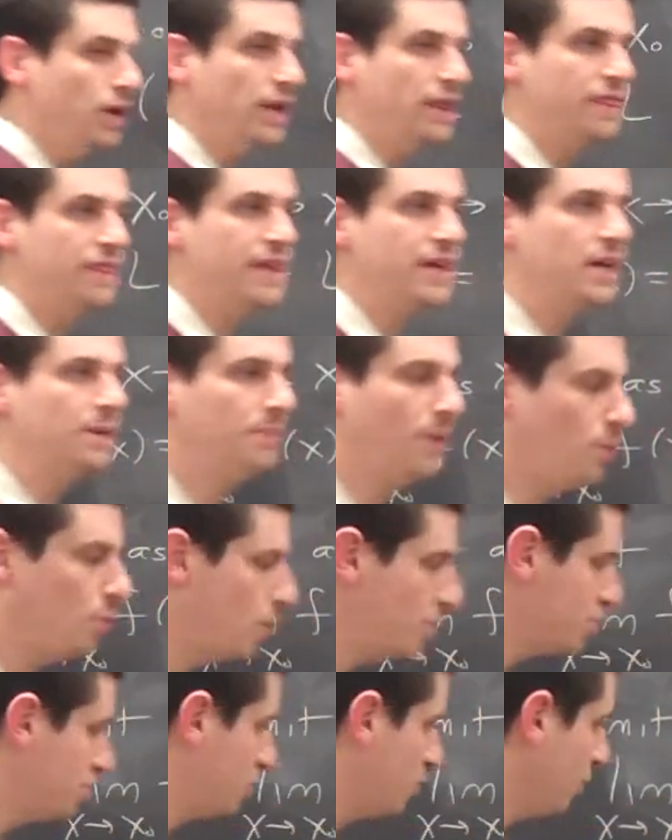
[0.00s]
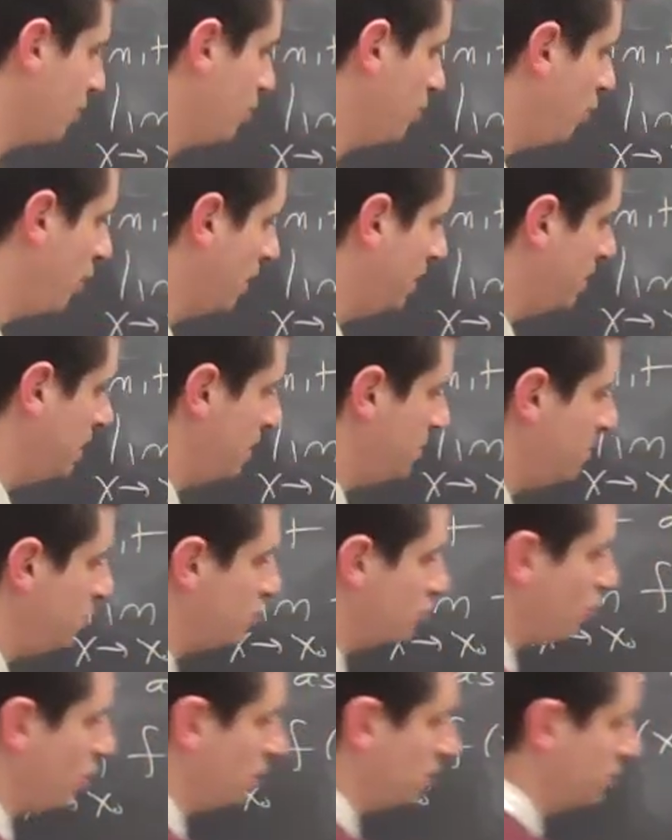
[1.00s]
want to think about what's going on, let me
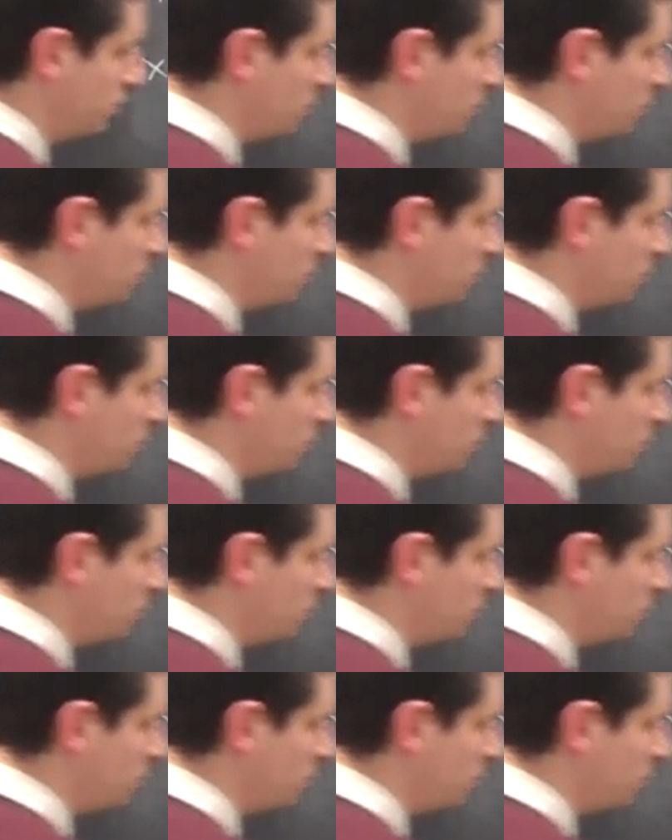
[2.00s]
draw